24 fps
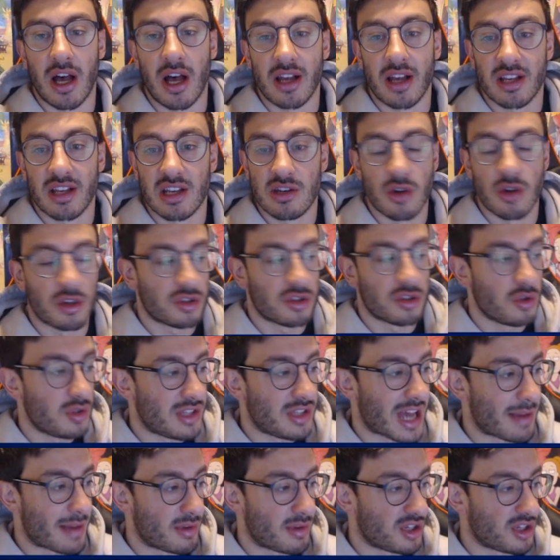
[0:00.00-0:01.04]
cannot do
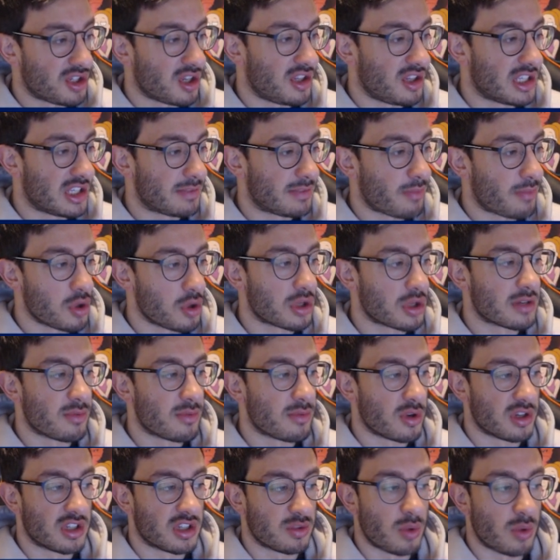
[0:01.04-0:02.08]
damage to this
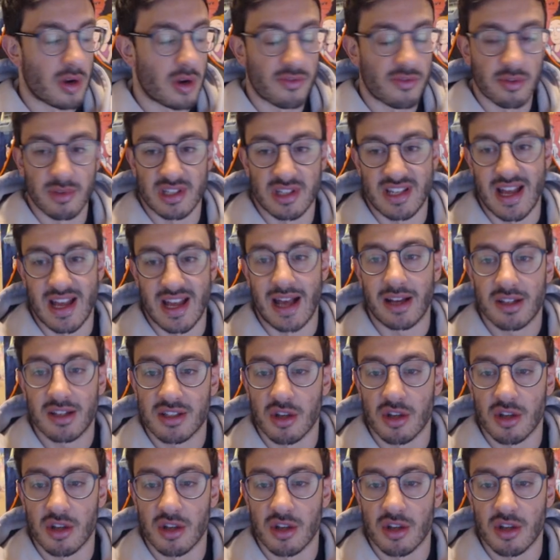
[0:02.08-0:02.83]
Pokemon as well from attack.